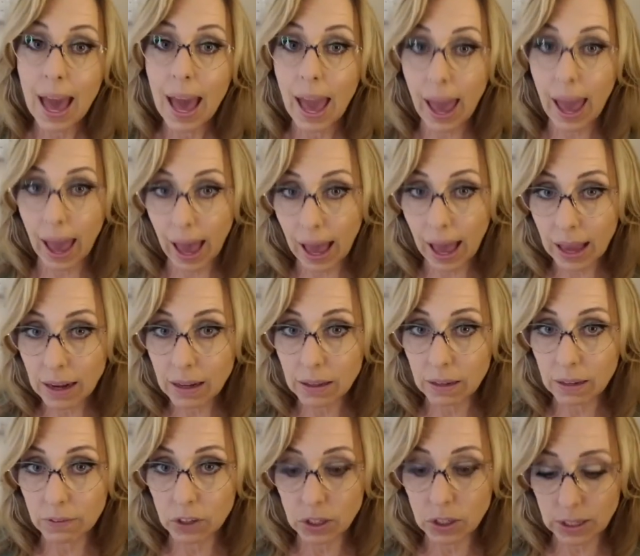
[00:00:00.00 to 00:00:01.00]
and
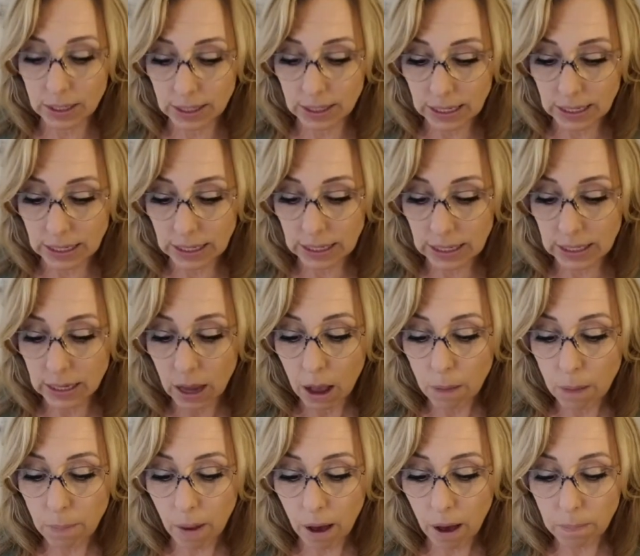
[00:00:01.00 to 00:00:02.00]
liver disease,
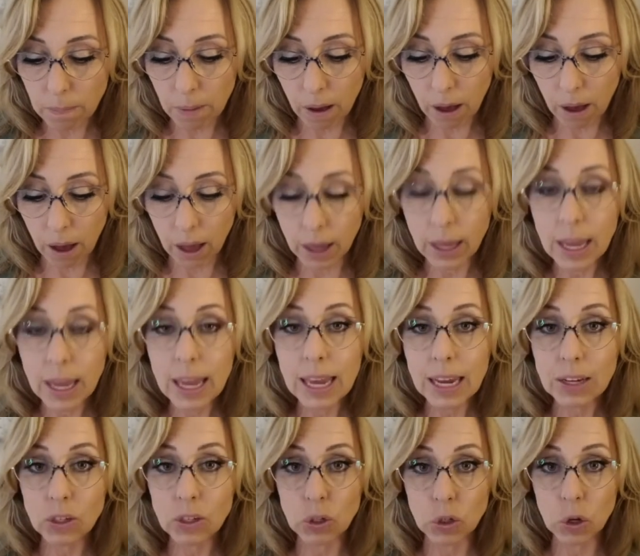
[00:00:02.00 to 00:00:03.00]
pawpaw
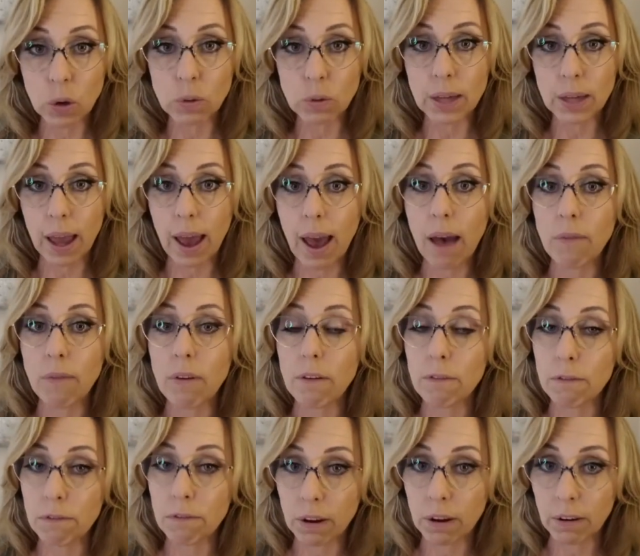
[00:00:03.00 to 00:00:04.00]
is known to have a
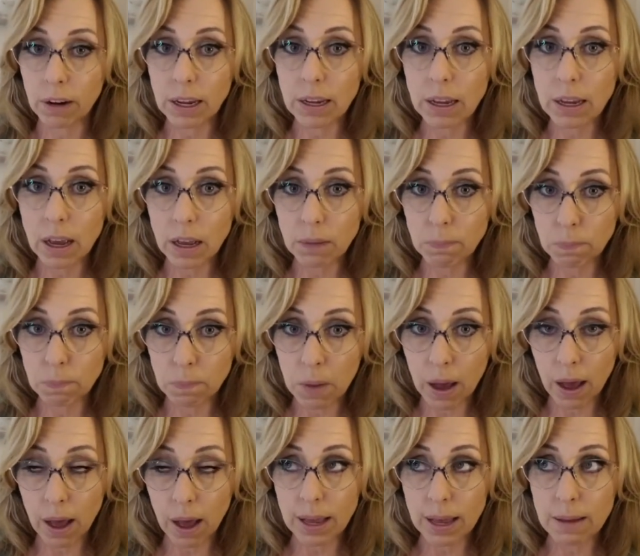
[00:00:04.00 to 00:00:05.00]
very
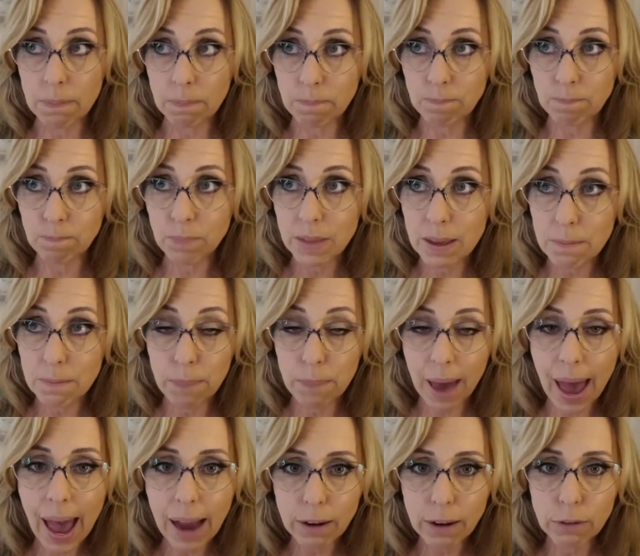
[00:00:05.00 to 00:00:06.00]

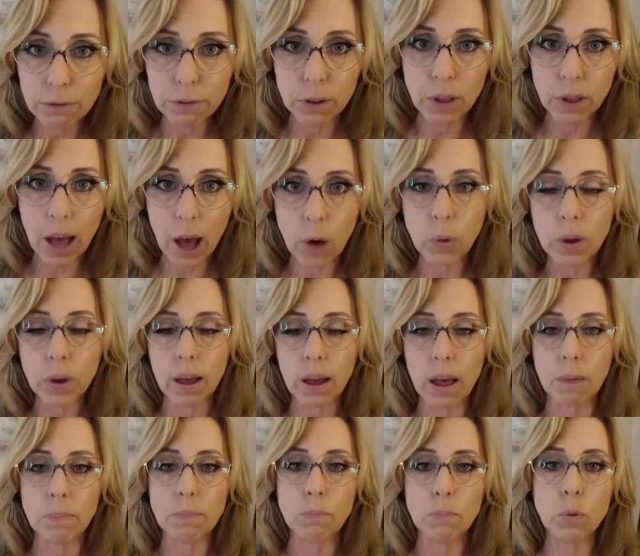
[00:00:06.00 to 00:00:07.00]
impactful
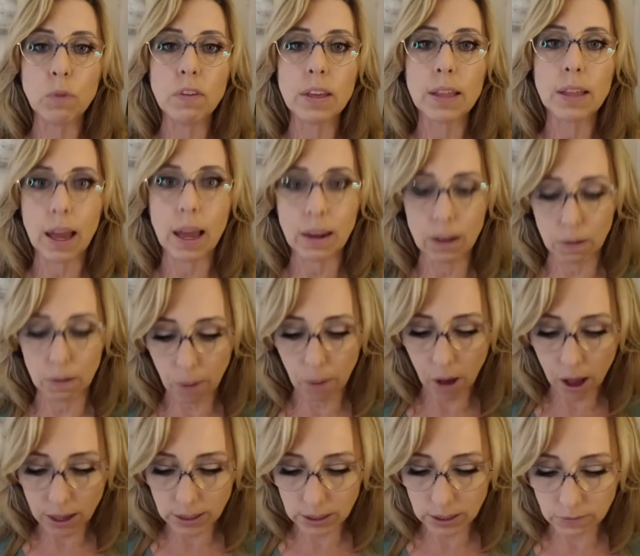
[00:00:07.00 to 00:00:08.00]
outcome, moving that in a
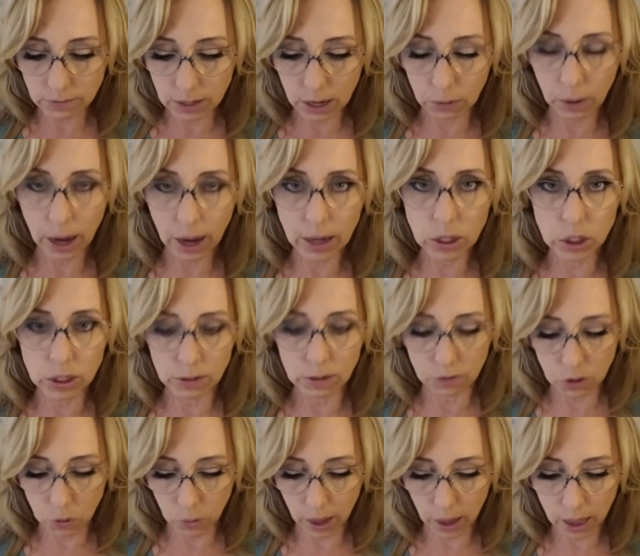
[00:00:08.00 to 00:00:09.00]
positive direction,
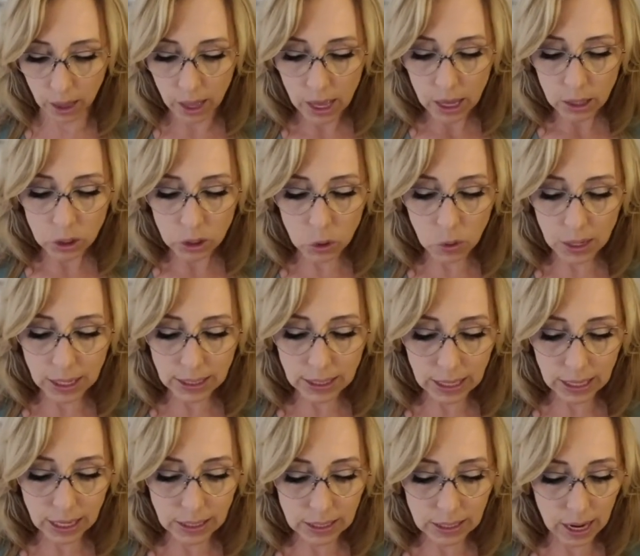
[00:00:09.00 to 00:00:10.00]
if you will. So it
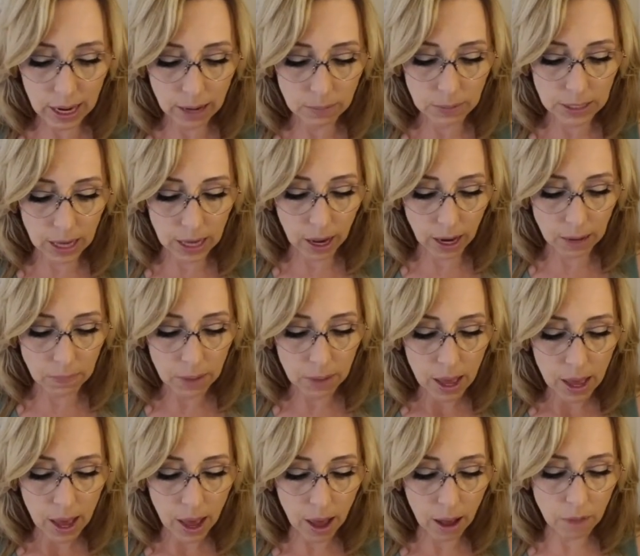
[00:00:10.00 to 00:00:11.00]
contains an enzyme
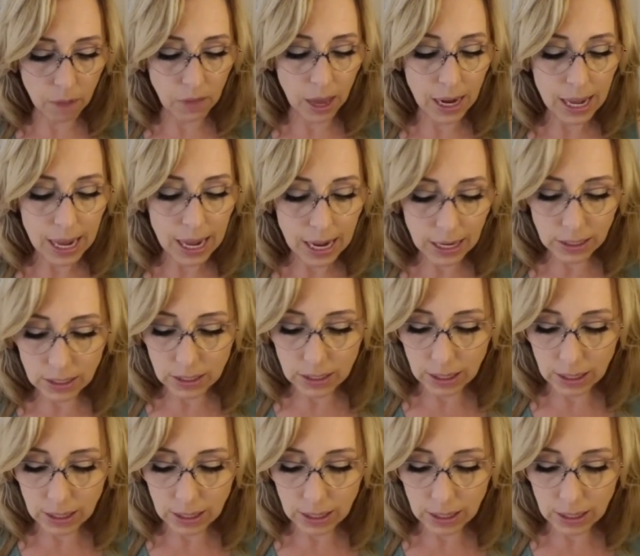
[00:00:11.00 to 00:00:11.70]
that aids in